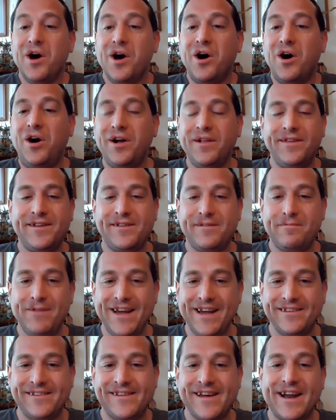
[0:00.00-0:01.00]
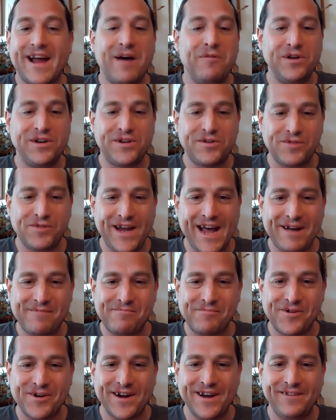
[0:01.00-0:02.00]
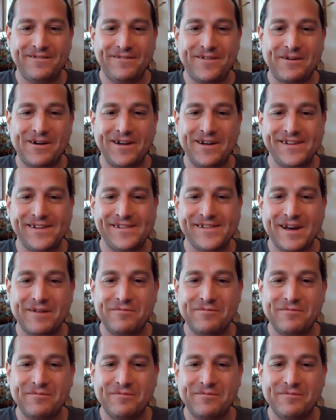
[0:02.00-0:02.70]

All this being said, I wish we had more info on this.